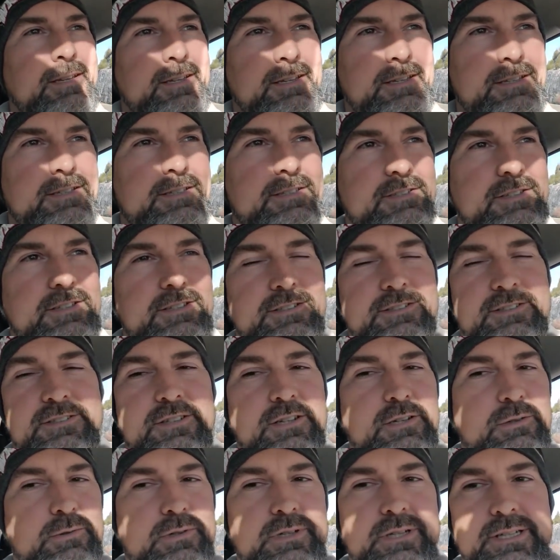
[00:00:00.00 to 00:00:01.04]
It's getting
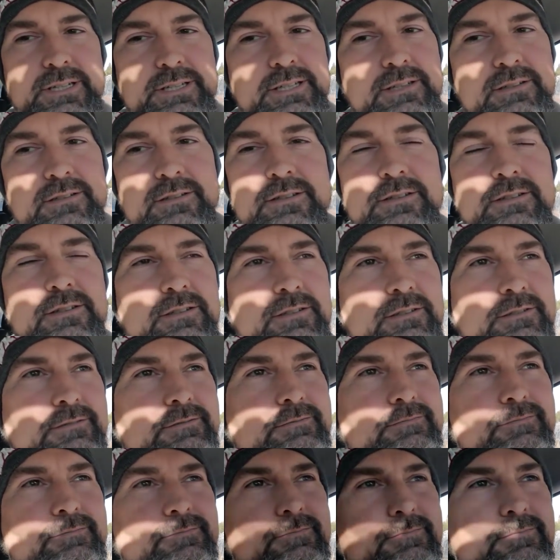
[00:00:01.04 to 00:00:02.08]
so ridiculous.
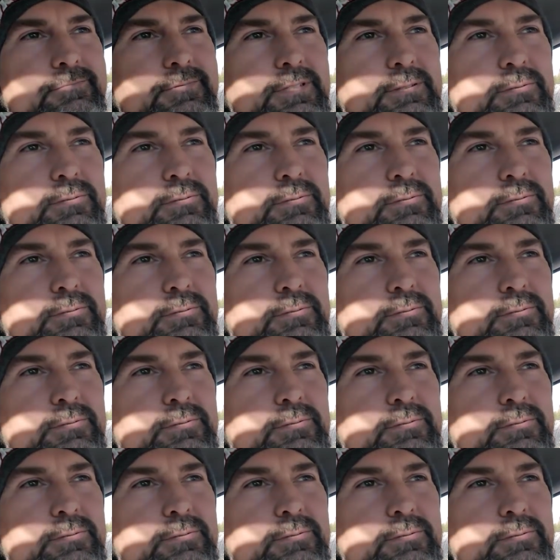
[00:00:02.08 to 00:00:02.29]
It